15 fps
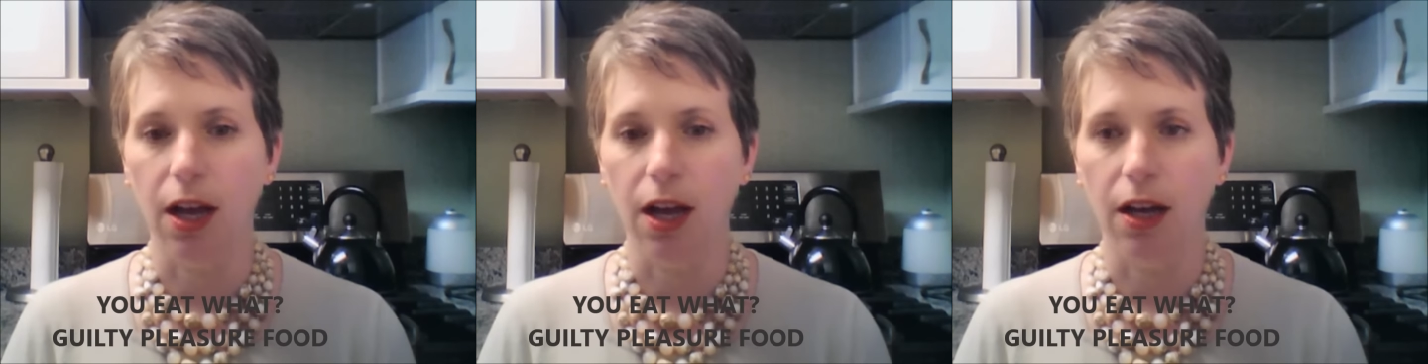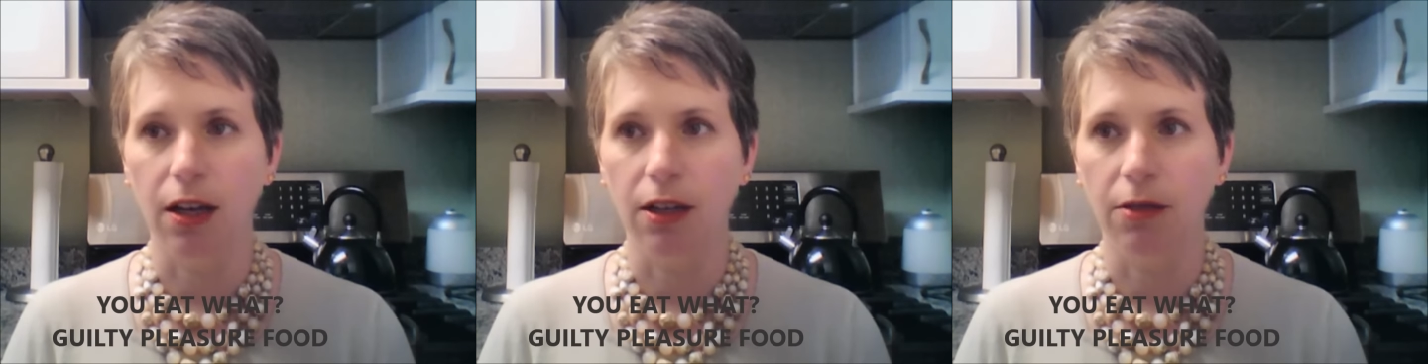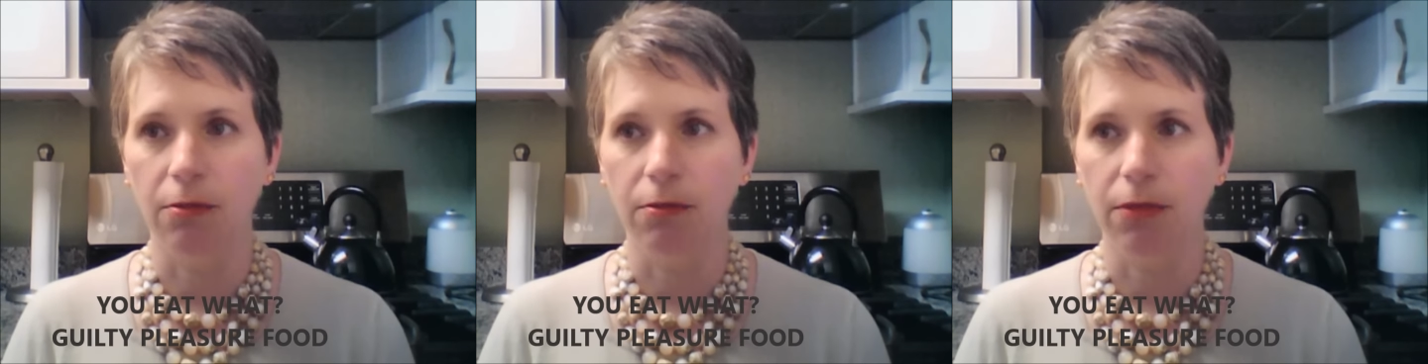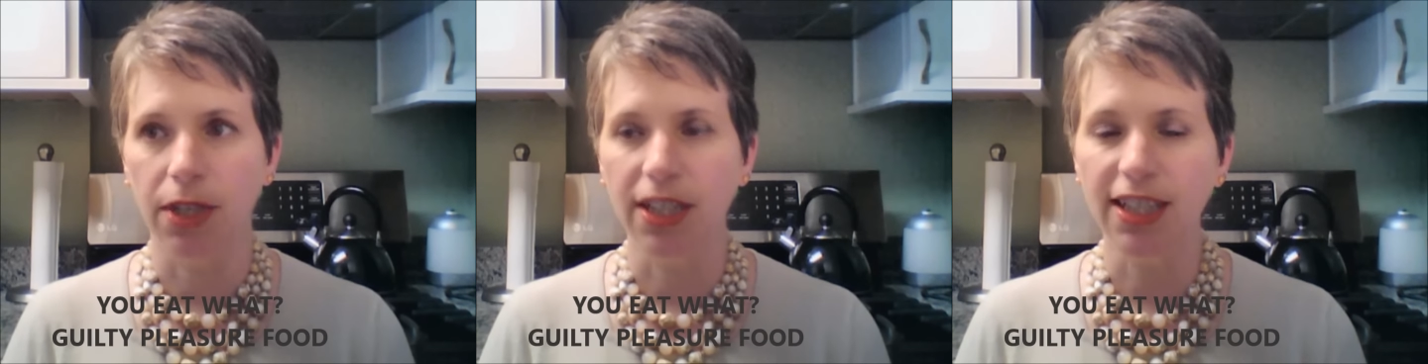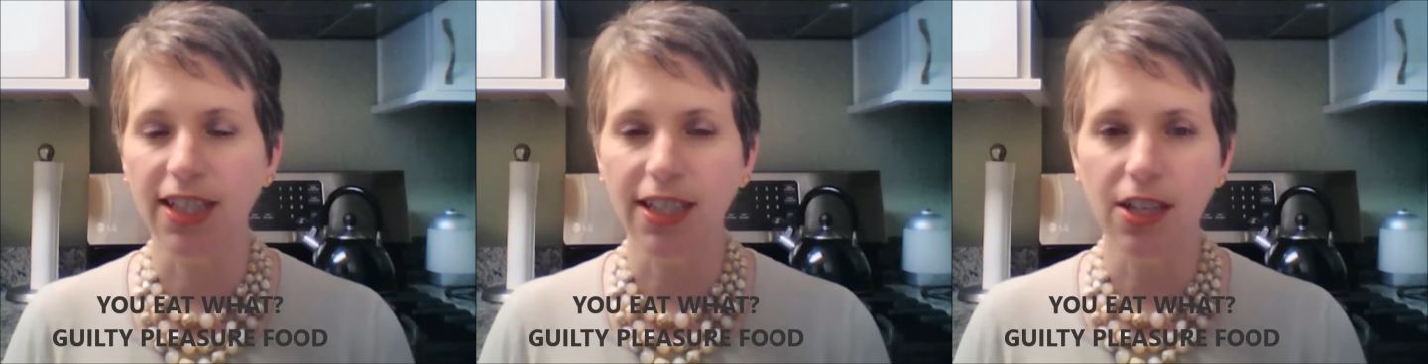um,
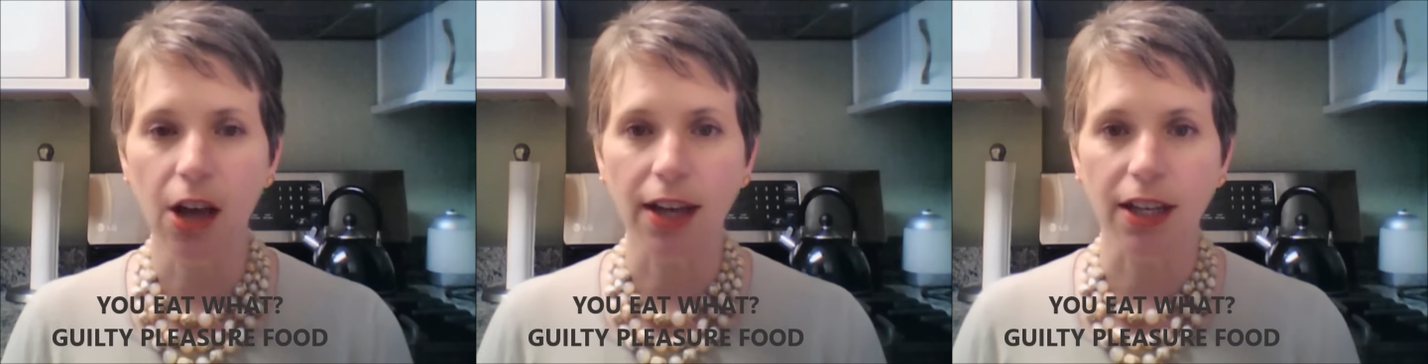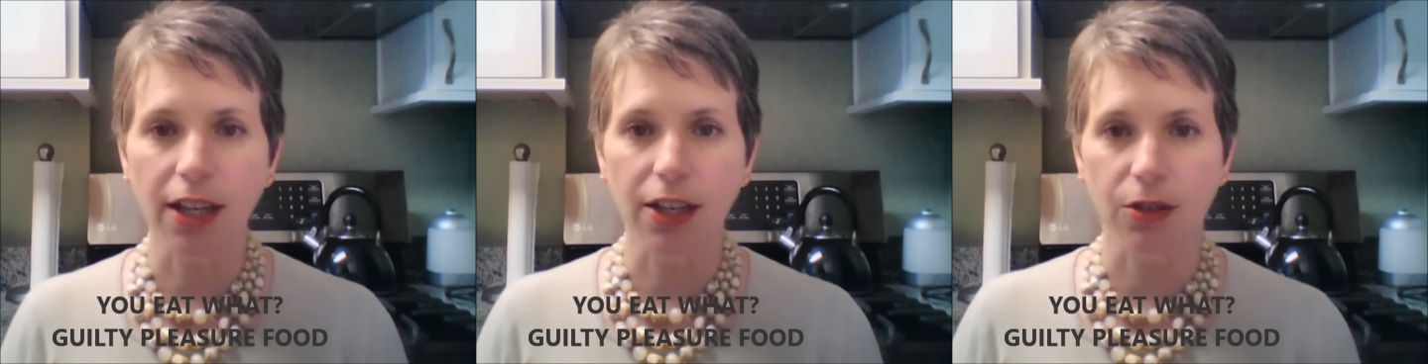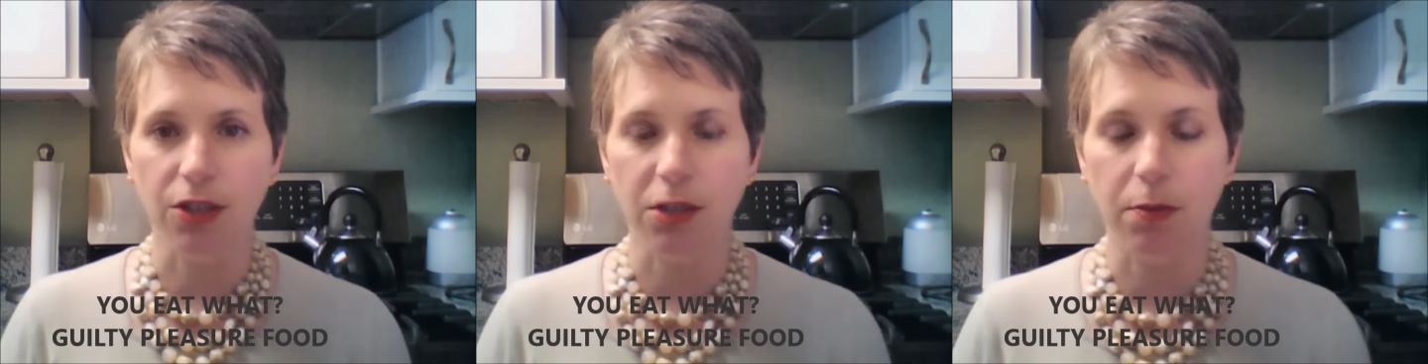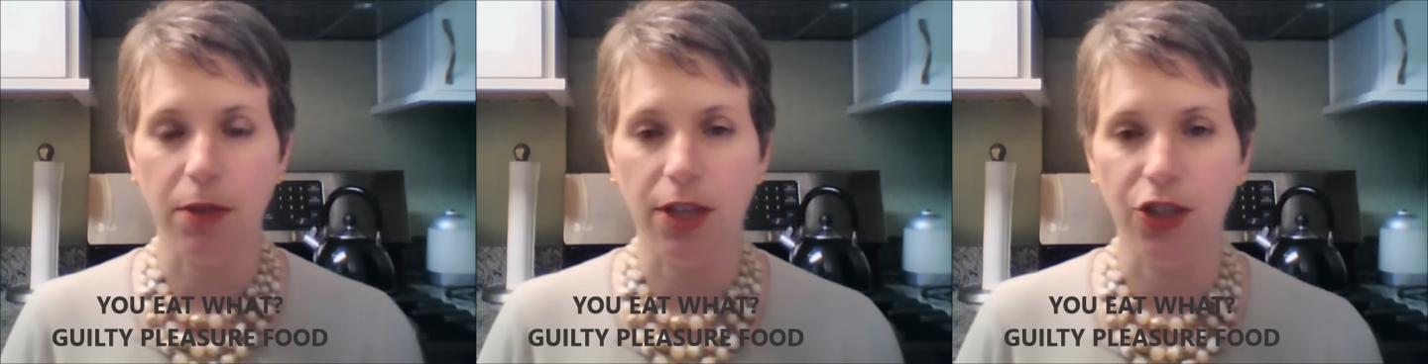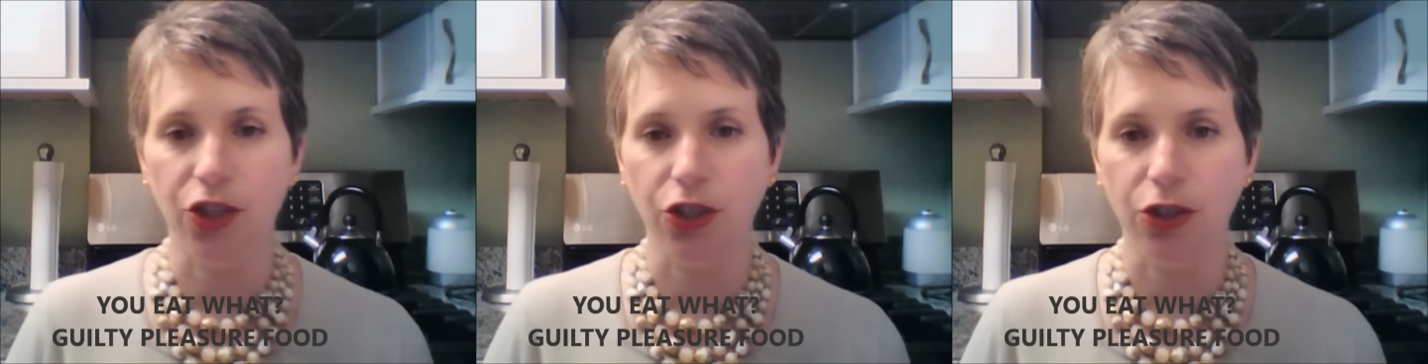it's not a guilty
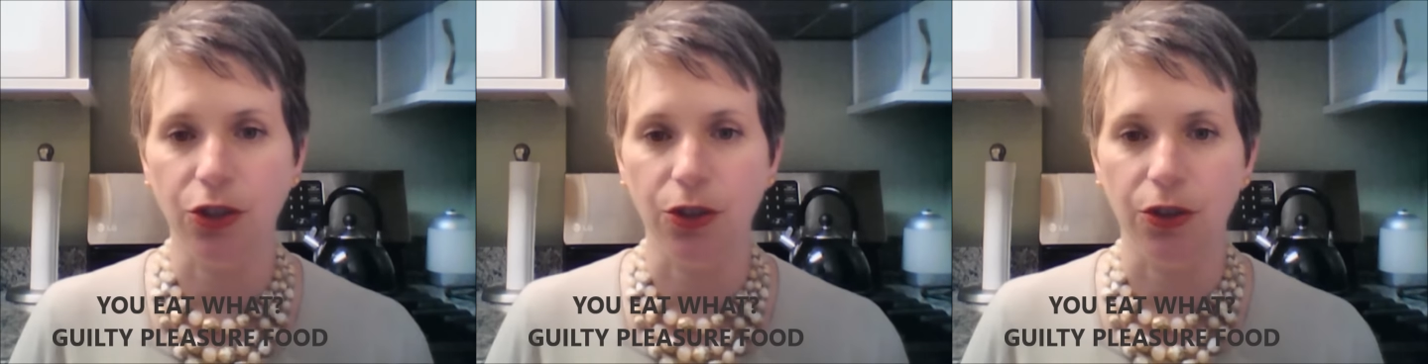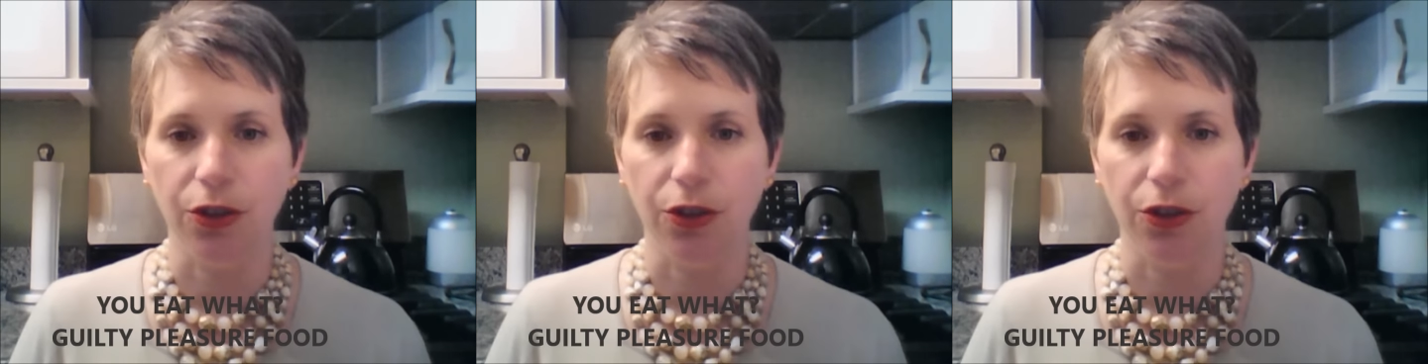pleasure.